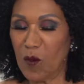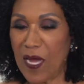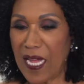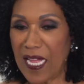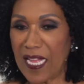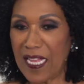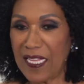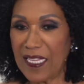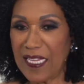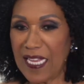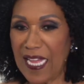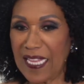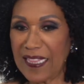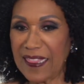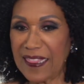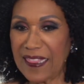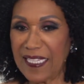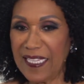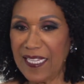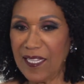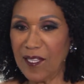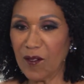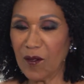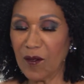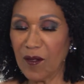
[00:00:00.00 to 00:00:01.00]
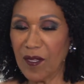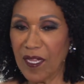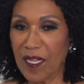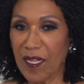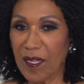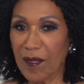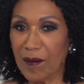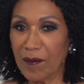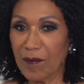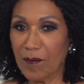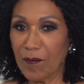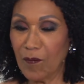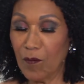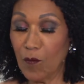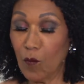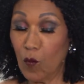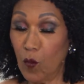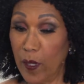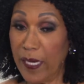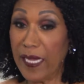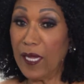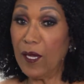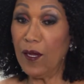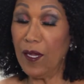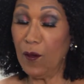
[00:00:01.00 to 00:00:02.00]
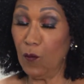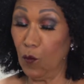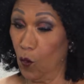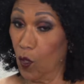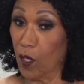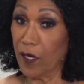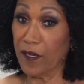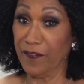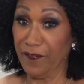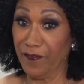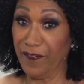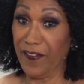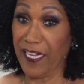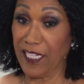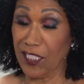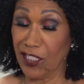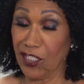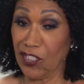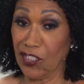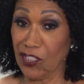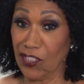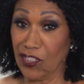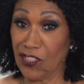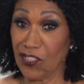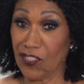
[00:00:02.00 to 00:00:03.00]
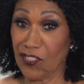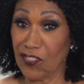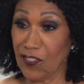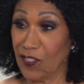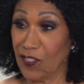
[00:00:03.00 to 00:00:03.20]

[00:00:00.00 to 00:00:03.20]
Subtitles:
Well, I think we were infectious.